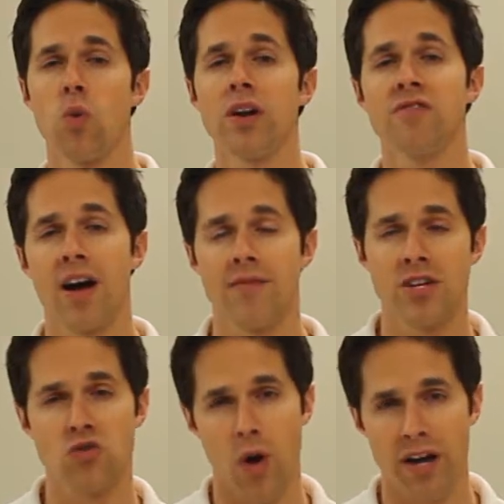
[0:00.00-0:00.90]
25
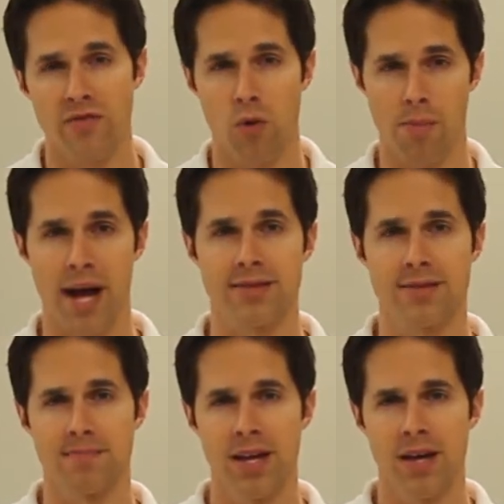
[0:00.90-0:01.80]
inch wide
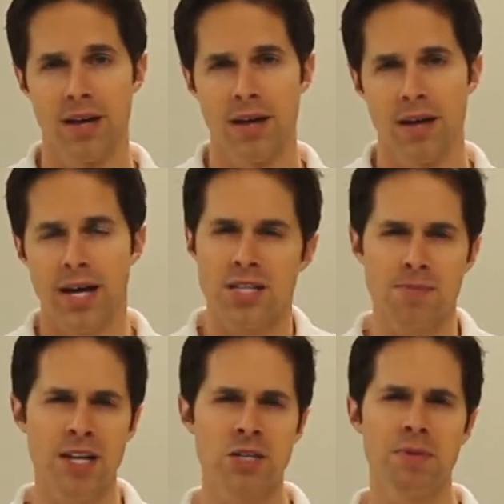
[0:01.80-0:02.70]
formats. It's
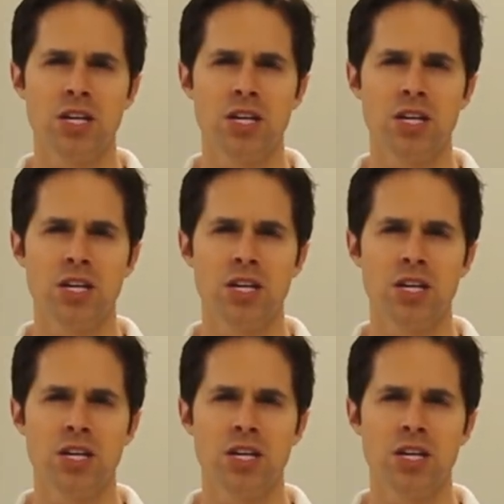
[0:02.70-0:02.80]
meant to